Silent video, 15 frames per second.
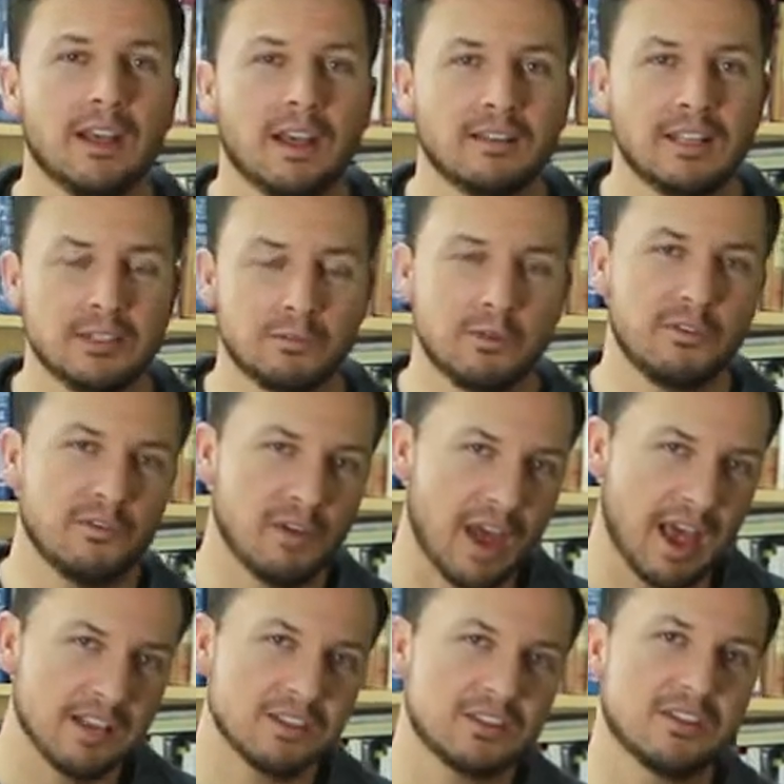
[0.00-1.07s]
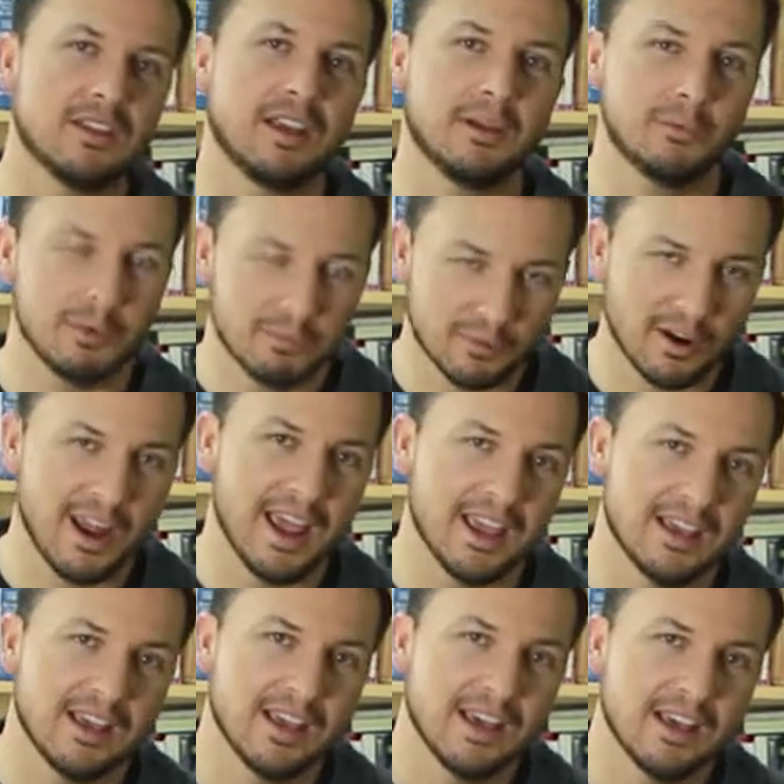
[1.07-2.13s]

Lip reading: unless we fast and we pray.